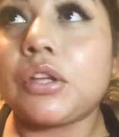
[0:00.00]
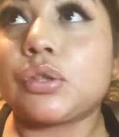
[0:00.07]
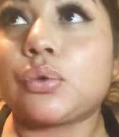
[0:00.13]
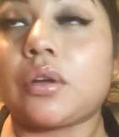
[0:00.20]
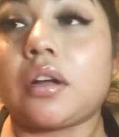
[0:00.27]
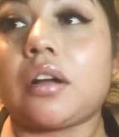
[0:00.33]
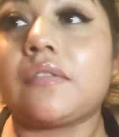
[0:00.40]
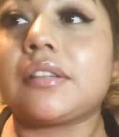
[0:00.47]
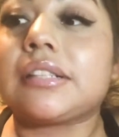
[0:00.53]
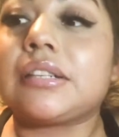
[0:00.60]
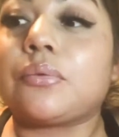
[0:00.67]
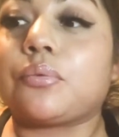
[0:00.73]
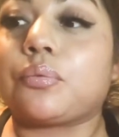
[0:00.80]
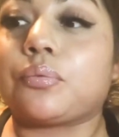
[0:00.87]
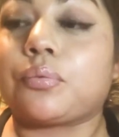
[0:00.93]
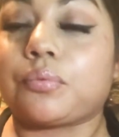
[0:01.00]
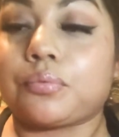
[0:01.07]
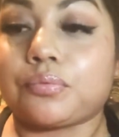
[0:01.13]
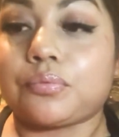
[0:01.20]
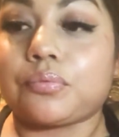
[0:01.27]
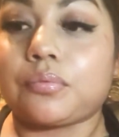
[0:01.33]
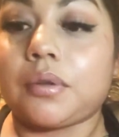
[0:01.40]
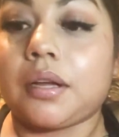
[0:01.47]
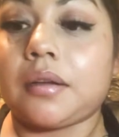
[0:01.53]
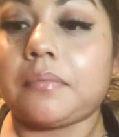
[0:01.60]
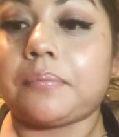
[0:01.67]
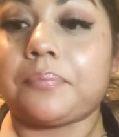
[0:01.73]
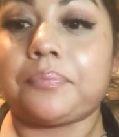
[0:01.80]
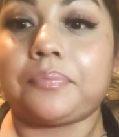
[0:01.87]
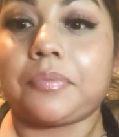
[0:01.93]
So I obviously
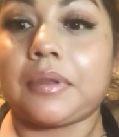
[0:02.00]
um,